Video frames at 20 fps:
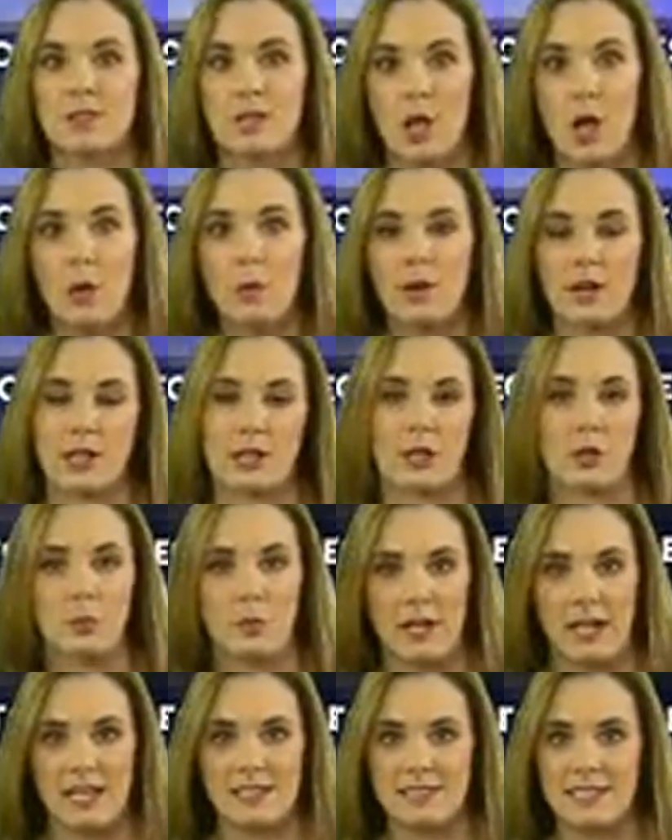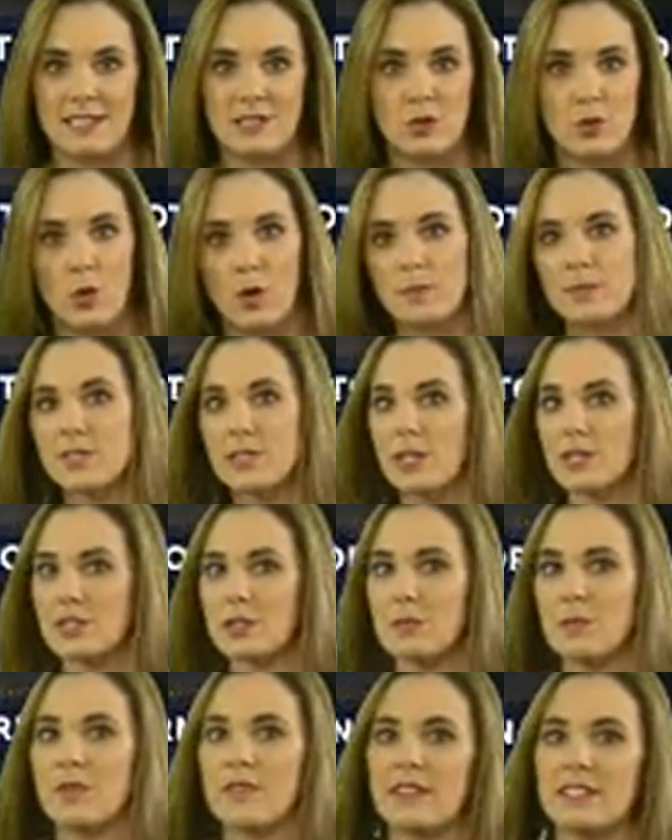lower a little bit as these storms start
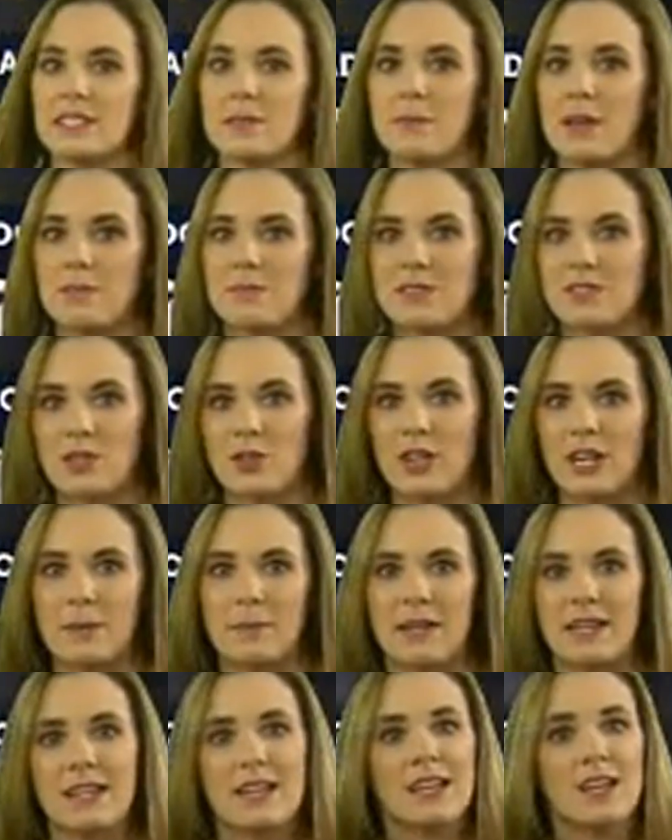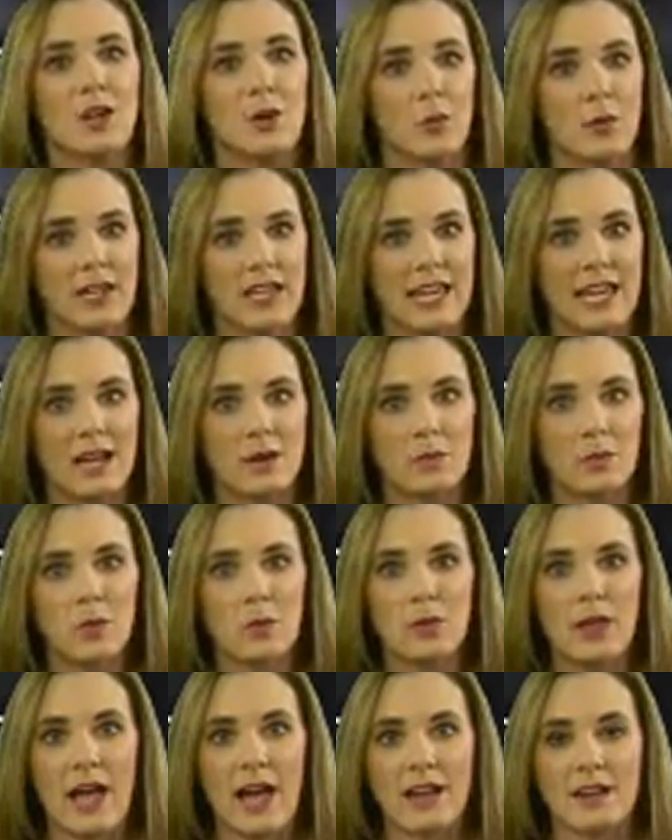to move into mid-Missouri, but we can't
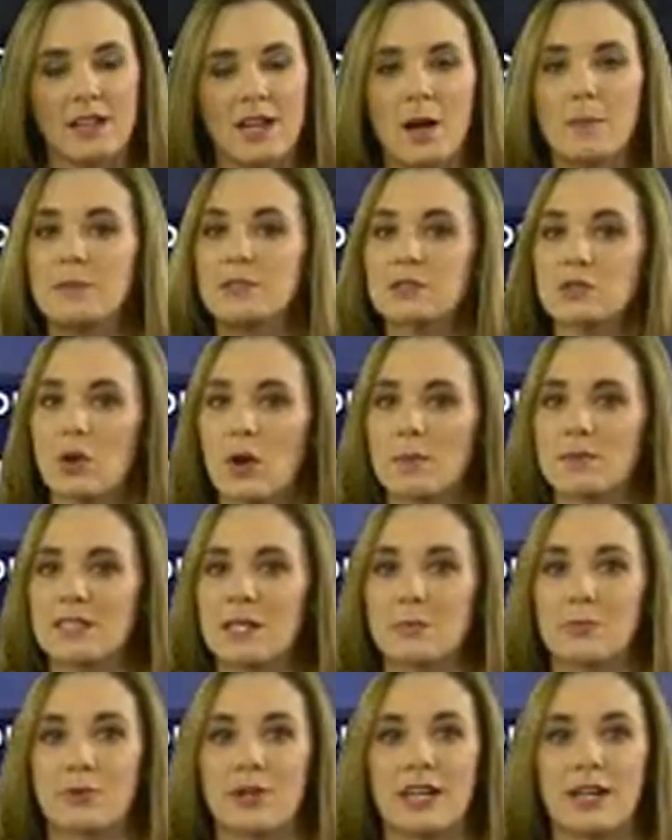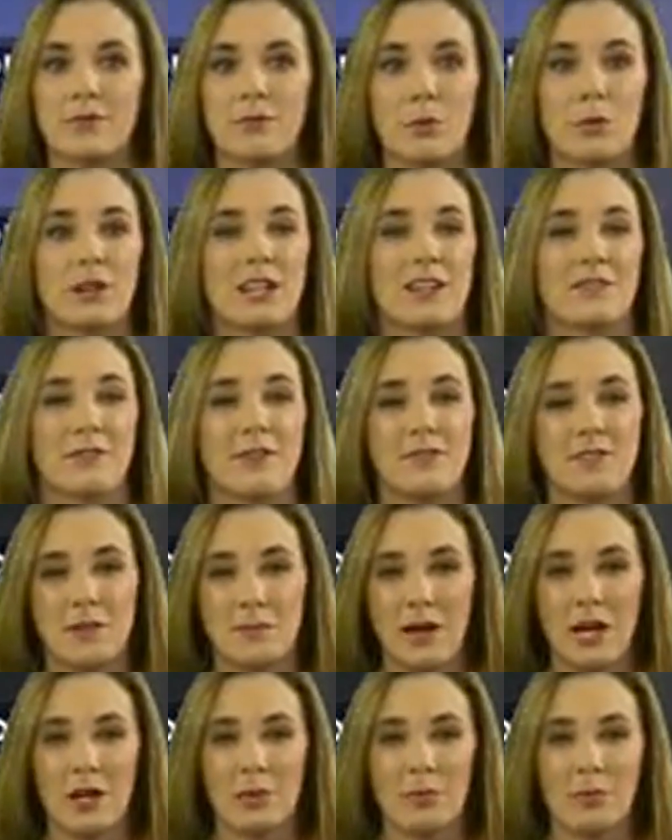rule out a couple storms that bring 40 to 50
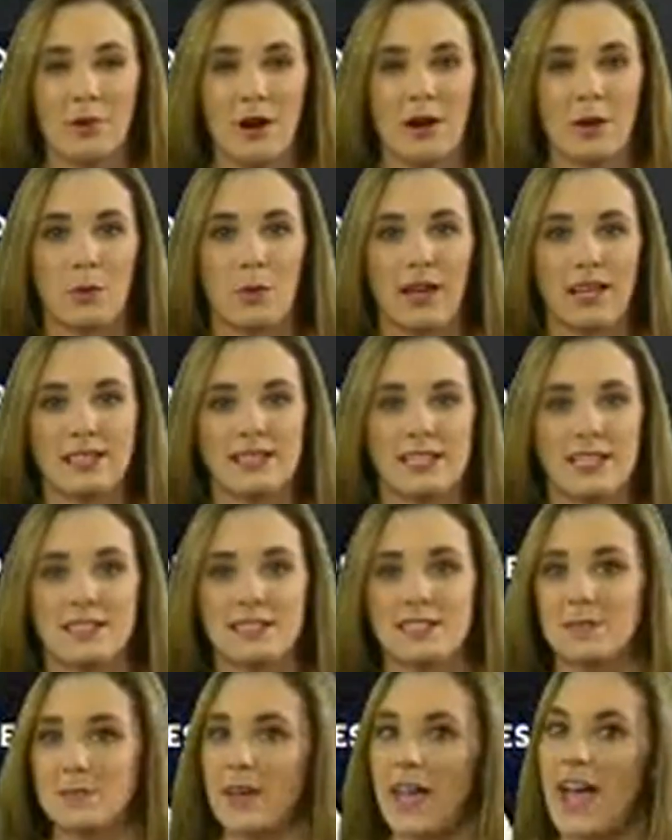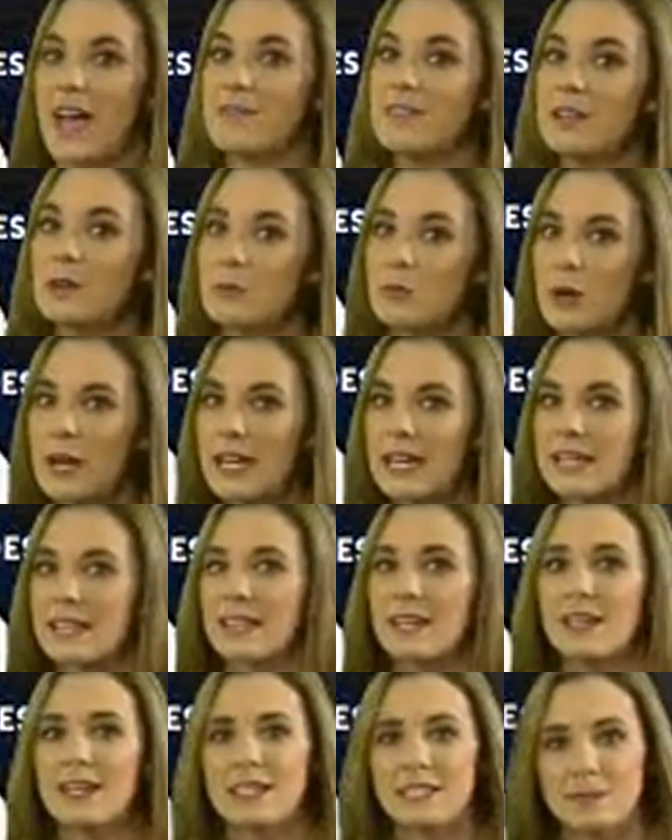mile per hour winds and some heavy rain,
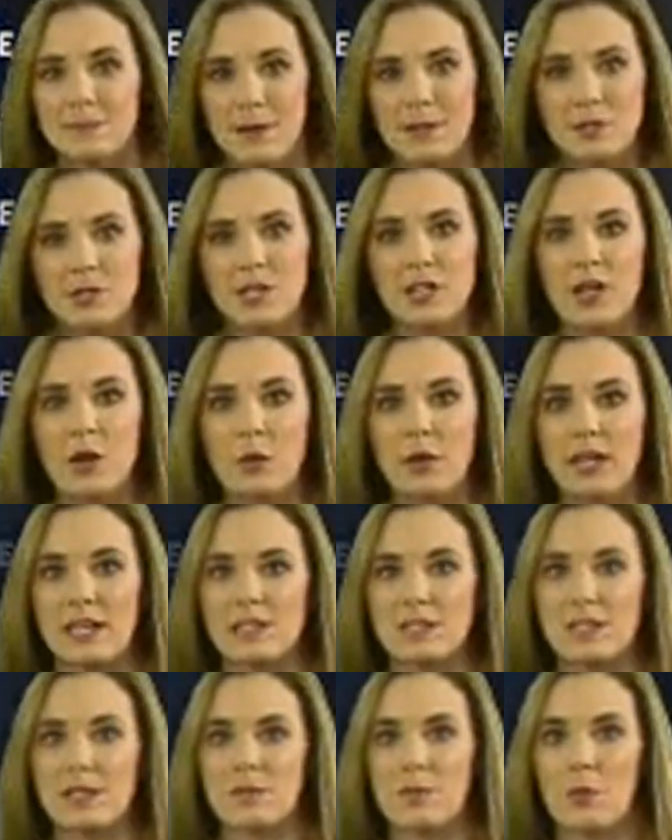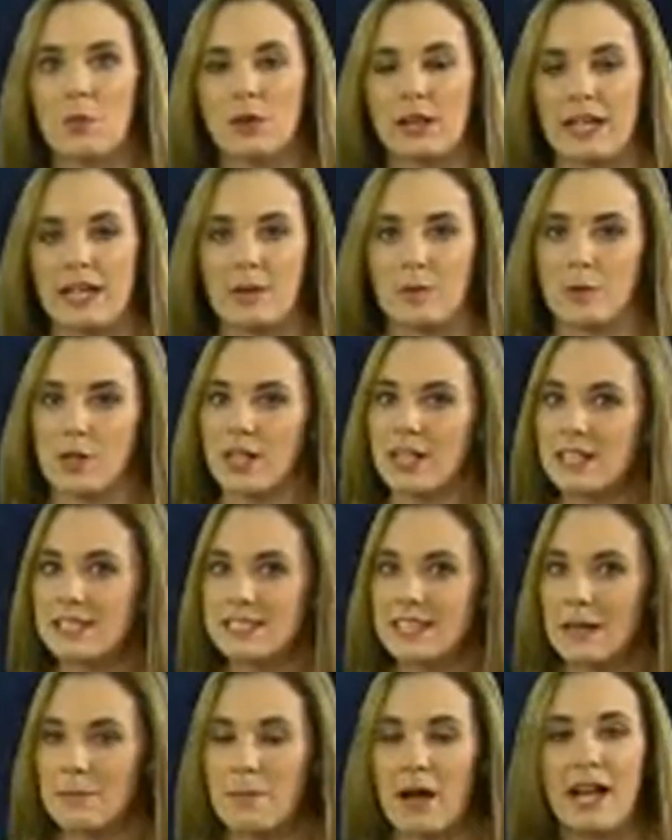especially going into the morning. We're going to
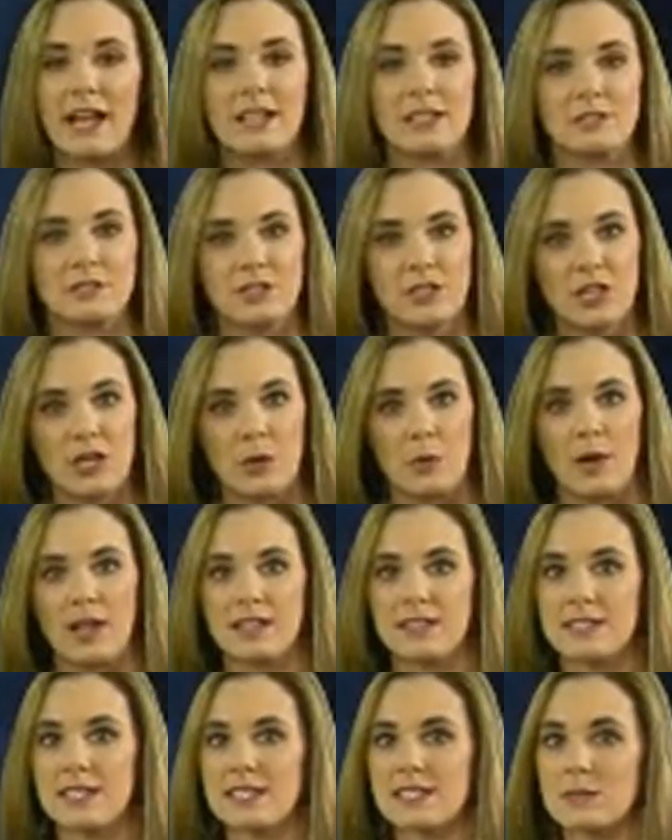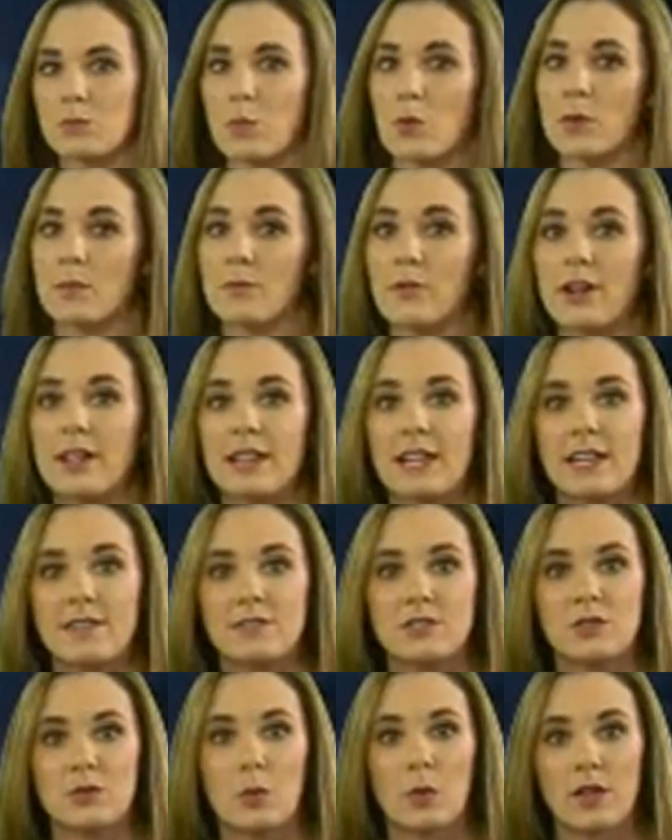stay mild too as this warm front
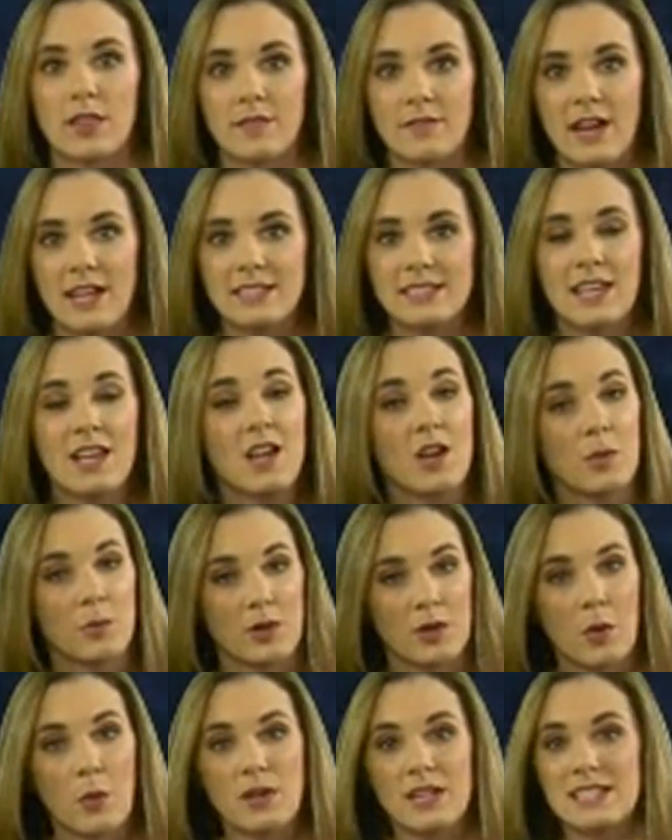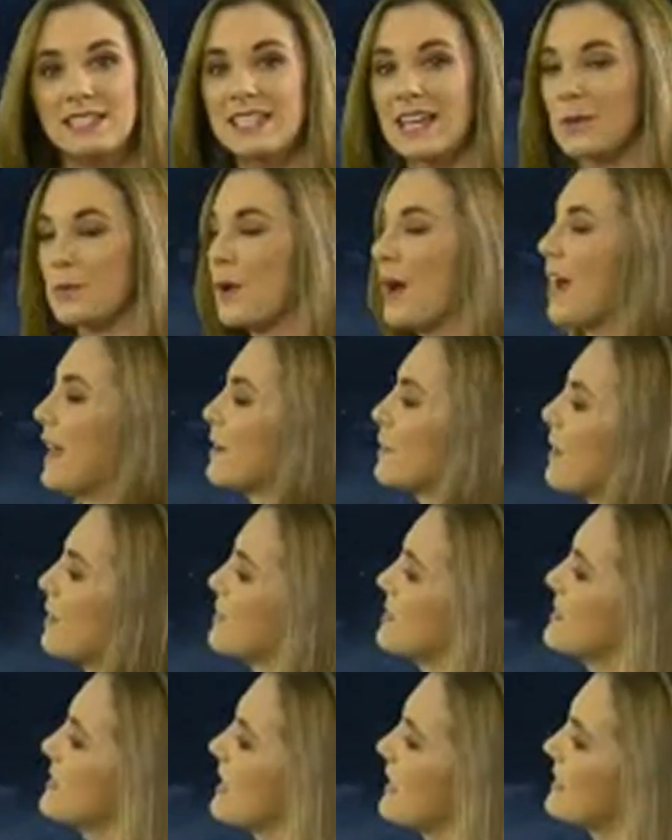lifts north of us. We're going to stay right
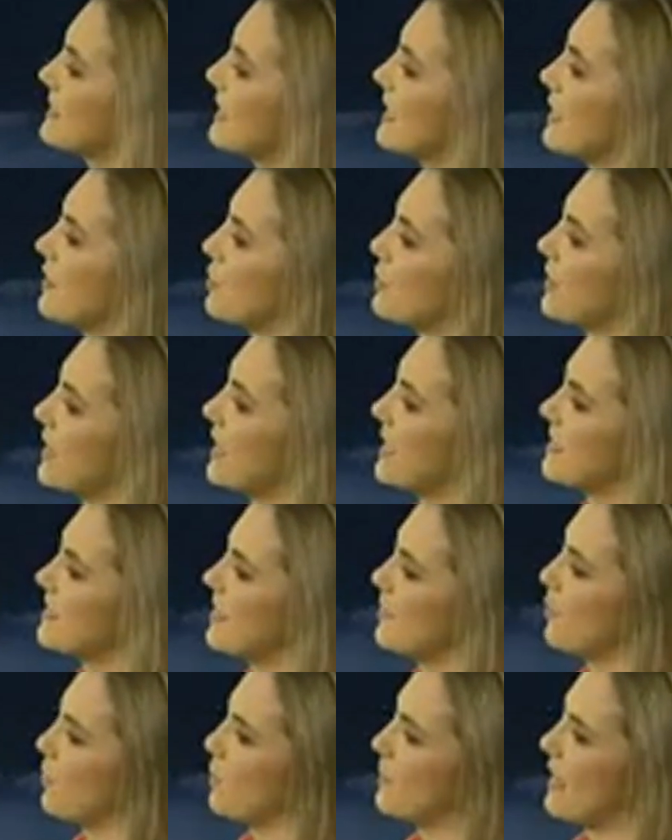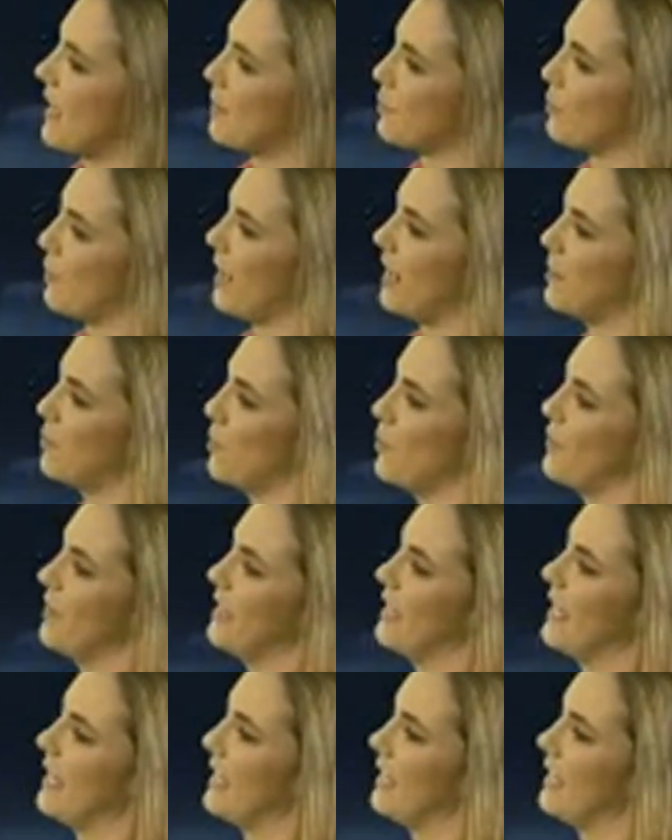around 60 degrees even with that rain moving in.